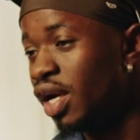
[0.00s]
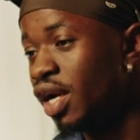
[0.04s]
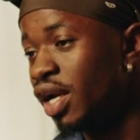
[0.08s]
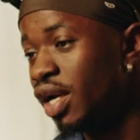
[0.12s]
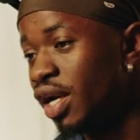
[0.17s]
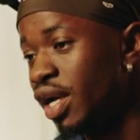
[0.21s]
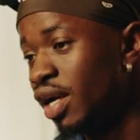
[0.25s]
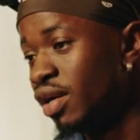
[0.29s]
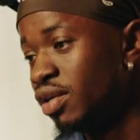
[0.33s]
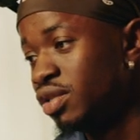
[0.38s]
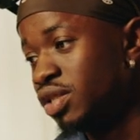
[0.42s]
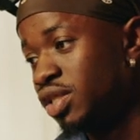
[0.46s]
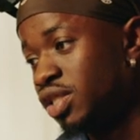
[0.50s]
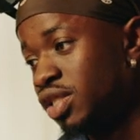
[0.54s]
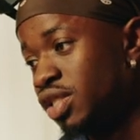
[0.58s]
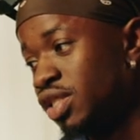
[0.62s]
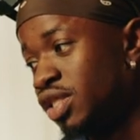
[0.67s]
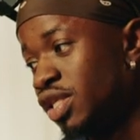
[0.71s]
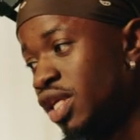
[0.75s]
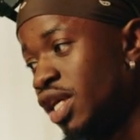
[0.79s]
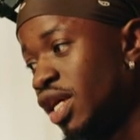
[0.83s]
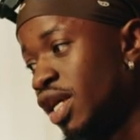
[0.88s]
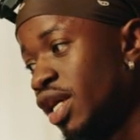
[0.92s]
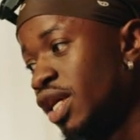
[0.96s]
And I was
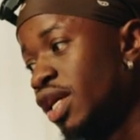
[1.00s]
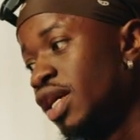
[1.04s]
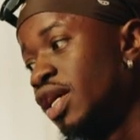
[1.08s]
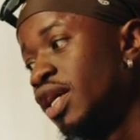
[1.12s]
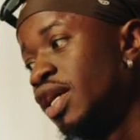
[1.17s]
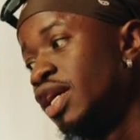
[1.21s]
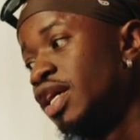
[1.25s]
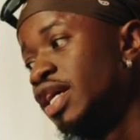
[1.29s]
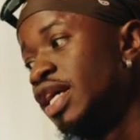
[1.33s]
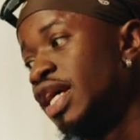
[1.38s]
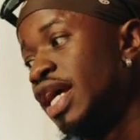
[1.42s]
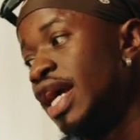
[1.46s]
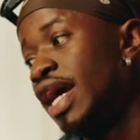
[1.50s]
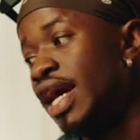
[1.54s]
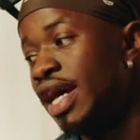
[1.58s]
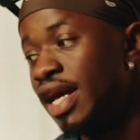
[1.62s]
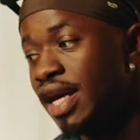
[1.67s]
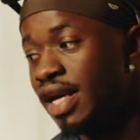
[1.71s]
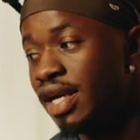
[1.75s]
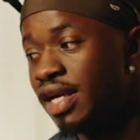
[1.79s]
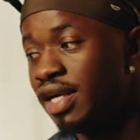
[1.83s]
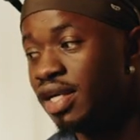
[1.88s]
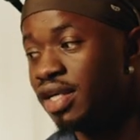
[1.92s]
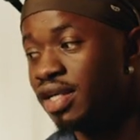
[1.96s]
just like,
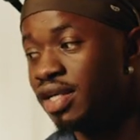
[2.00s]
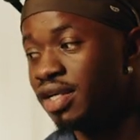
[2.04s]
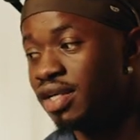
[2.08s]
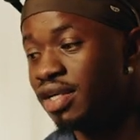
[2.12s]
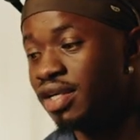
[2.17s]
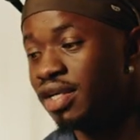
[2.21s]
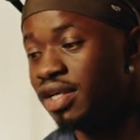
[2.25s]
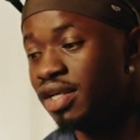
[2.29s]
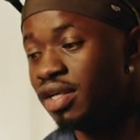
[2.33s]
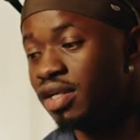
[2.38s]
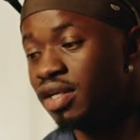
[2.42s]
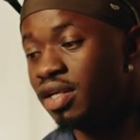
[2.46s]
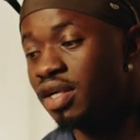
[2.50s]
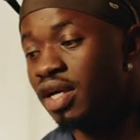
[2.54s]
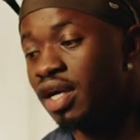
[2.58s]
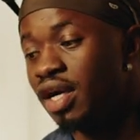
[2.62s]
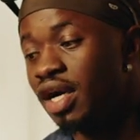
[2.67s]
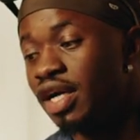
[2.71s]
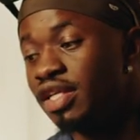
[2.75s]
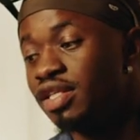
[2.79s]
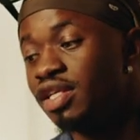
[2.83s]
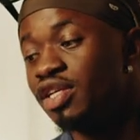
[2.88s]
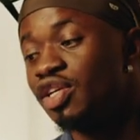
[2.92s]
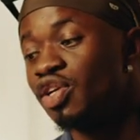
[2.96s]
hey,
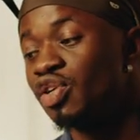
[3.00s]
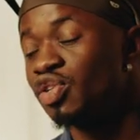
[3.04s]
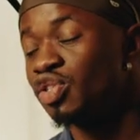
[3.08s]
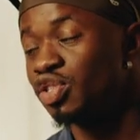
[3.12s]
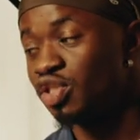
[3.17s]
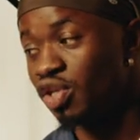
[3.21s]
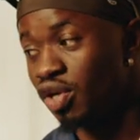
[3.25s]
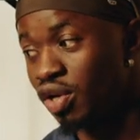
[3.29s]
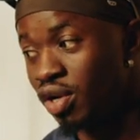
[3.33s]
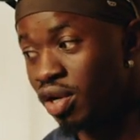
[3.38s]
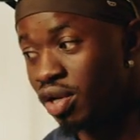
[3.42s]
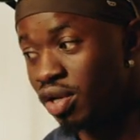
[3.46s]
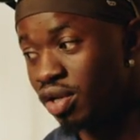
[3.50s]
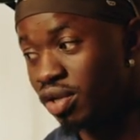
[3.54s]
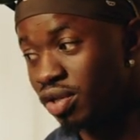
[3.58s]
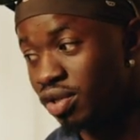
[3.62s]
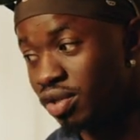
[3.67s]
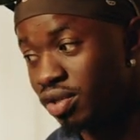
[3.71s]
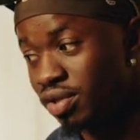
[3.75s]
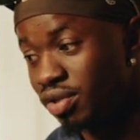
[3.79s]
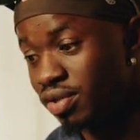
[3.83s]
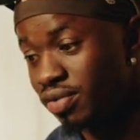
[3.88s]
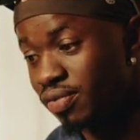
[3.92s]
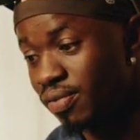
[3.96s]
I think you're a star,
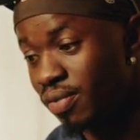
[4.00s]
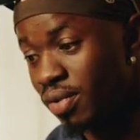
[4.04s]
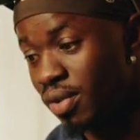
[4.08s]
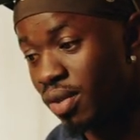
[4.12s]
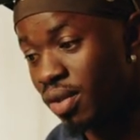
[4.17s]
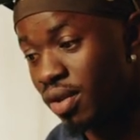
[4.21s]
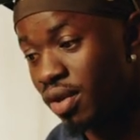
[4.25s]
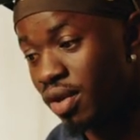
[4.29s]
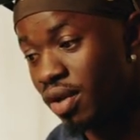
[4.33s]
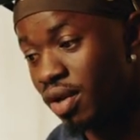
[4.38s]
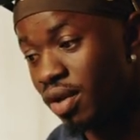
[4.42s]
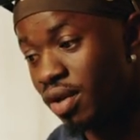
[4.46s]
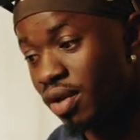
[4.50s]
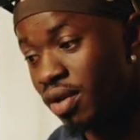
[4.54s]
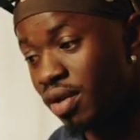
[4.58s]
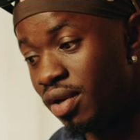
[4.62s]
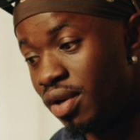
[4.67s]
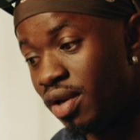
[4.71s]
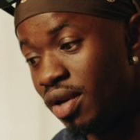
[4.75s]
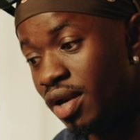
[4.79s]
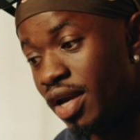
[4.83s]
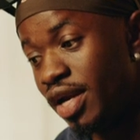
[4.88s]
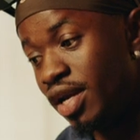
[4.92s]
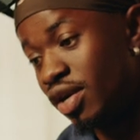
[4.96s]

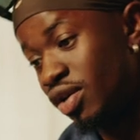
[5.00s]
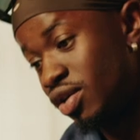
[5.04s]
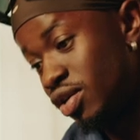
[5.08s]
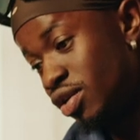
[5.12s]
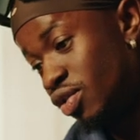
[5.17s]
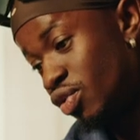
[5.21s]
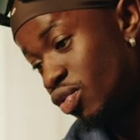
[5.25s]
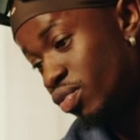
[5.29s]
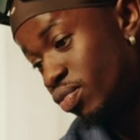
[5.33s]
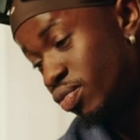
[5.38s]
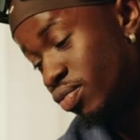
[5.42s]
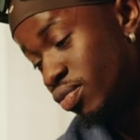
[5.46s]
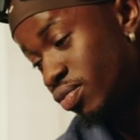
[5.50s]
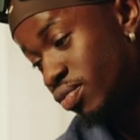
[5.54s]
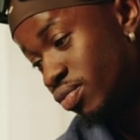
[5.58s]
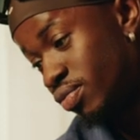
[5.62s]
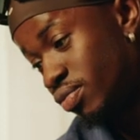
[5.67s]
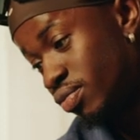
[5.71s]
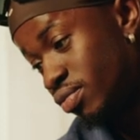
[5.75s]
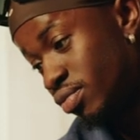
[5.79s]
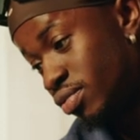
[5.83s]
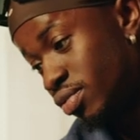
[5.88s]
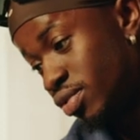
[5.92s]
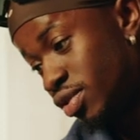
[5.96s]
and you're dope.
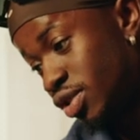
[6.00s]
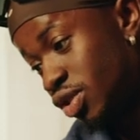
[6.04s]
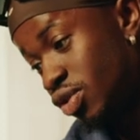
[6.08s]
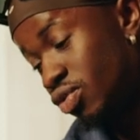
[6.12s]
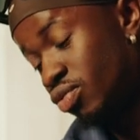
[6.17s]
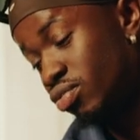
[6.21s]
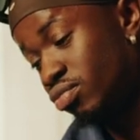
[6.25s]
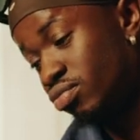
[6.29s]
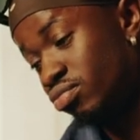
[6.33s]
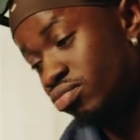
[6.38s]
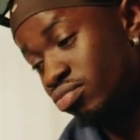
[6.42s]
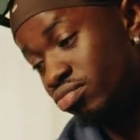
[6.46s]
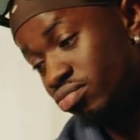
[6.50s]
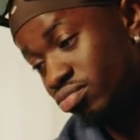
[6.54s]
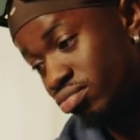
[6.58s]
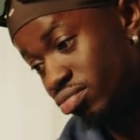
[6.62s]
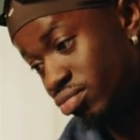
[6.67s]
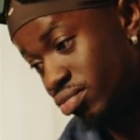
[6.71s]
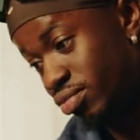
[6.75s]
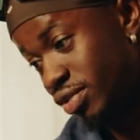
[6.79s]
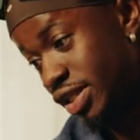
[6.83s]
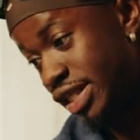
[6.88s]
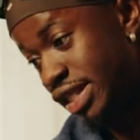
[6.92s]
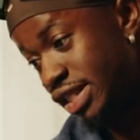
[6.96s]
So
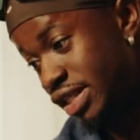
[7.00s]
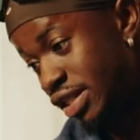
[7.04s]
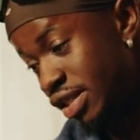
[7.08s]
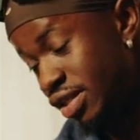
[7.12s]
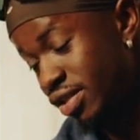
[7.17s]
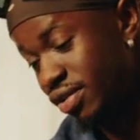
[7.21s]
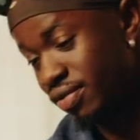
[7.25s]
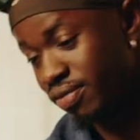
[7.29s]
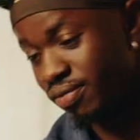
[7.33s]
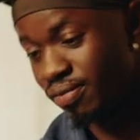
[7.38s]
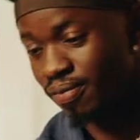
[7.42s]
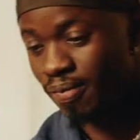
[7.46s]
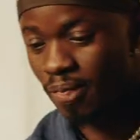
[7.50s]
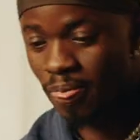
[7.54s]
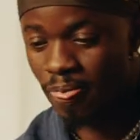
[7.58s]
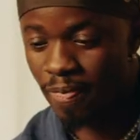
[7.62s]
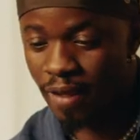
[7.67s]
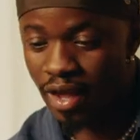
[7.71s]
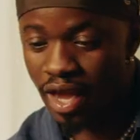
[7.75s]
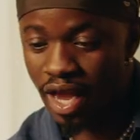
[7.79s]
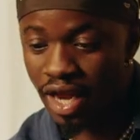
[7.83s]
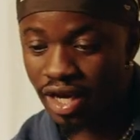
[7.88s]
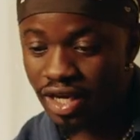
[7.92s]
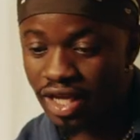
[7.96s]
that's it.
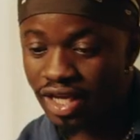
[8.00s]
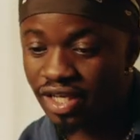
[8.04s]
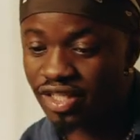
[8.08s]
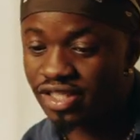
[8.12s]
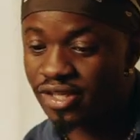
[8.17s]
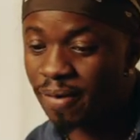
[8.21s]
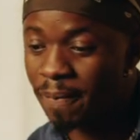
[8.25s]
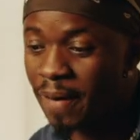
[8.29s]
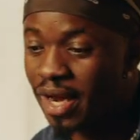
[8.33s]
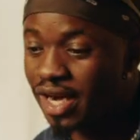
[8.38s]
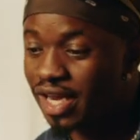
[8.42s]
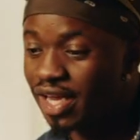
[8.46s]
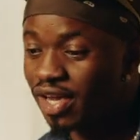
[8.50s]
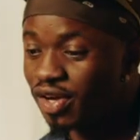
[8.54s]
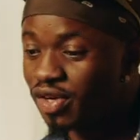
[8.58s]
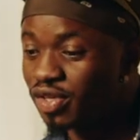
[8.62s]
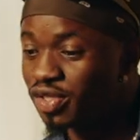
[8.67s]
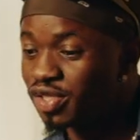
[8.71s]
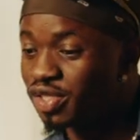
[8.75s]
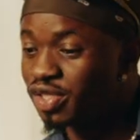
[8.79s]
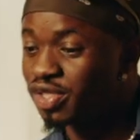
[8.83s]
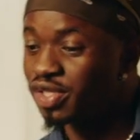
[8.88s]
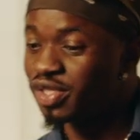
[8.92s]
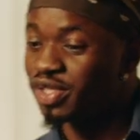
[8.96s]
And then somebody
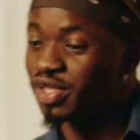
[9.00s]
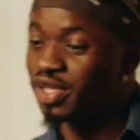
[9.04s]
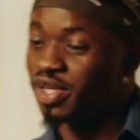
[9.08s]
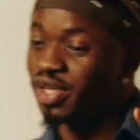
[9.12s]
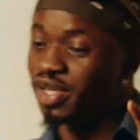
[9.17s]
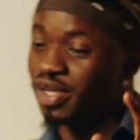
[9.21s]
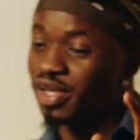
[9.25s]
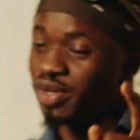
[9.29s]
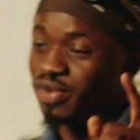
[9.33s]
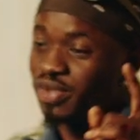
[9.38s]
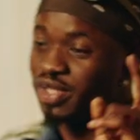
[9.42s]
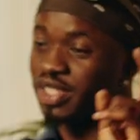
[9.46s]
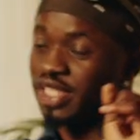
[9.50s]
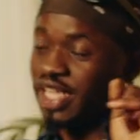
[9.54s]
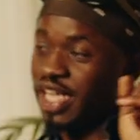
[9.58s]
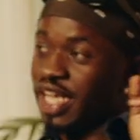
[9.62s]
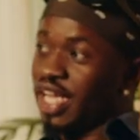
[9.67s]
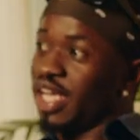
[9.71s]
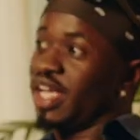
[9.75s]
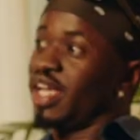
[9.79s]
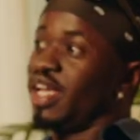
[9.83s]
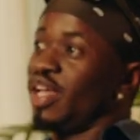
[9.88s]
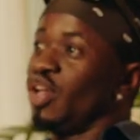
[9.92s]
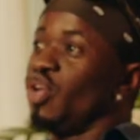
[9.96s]
else was
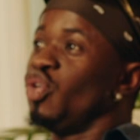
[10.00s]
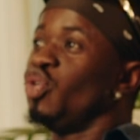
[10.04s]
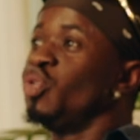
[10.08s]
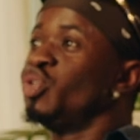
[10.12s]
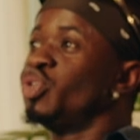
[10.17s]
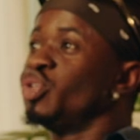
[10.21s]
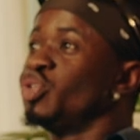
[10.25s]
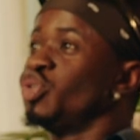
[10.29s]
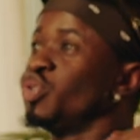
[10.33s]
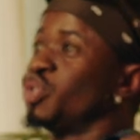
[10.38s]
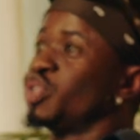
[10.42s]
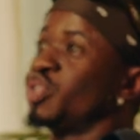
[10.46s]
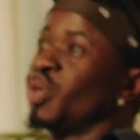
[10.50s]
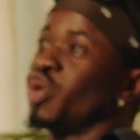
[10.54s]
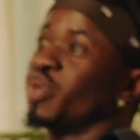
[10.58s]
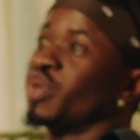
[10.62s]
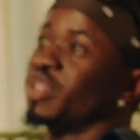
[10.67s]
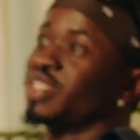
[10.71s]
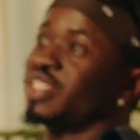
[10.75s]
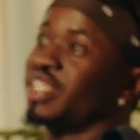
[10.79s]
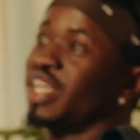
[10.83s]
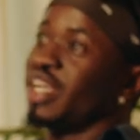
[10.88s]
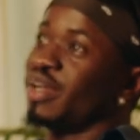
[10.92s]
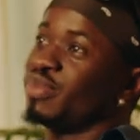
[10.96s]
like, you should do a song
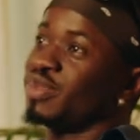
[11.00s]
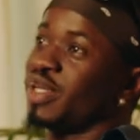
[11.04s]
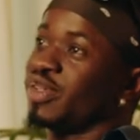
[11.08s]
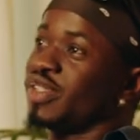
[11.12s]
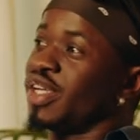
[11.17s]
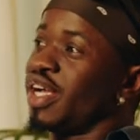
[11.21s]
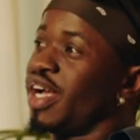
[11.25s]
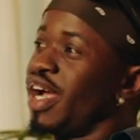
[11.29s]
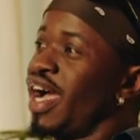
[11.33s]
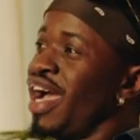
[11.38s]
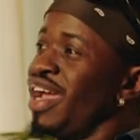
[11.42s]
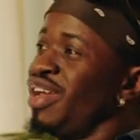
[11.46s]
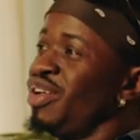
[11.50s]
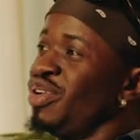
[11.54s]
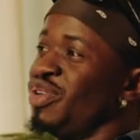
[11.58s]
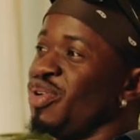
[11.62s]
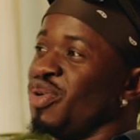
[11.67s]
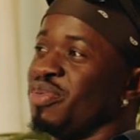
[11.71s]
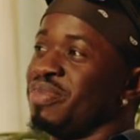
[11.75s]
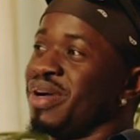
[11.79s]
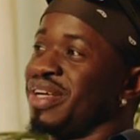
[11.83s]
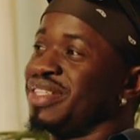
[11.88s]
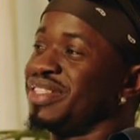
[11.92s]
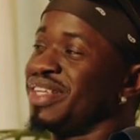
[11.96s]
with Tems. I was like, how do you
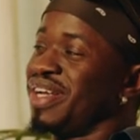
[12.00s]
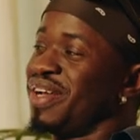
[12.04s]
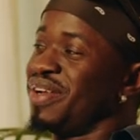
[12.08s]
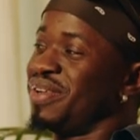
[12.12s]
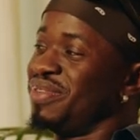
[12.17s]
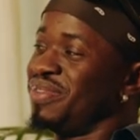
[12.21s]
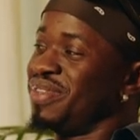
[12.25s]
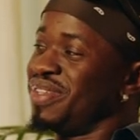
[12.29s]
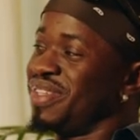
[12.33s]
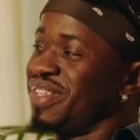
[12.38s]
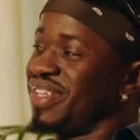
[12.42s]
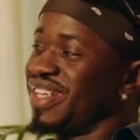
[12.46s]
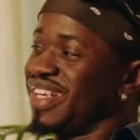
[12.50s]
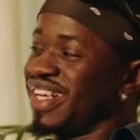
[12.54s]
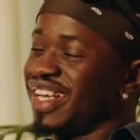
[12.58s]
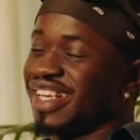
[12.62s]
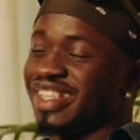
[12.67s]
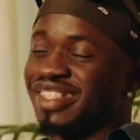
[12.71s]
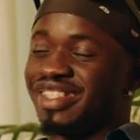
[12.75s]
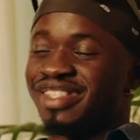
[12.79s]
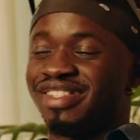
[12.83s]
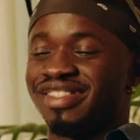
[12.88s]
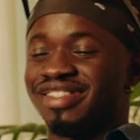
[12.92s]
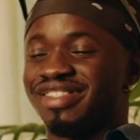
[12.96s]
know about Tems?
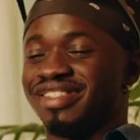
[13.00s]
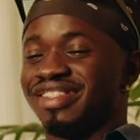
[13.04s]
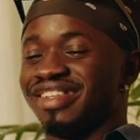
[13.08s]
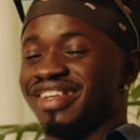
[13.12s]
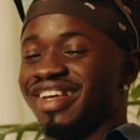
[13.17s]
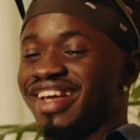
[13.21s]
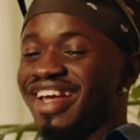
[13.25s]
Because this...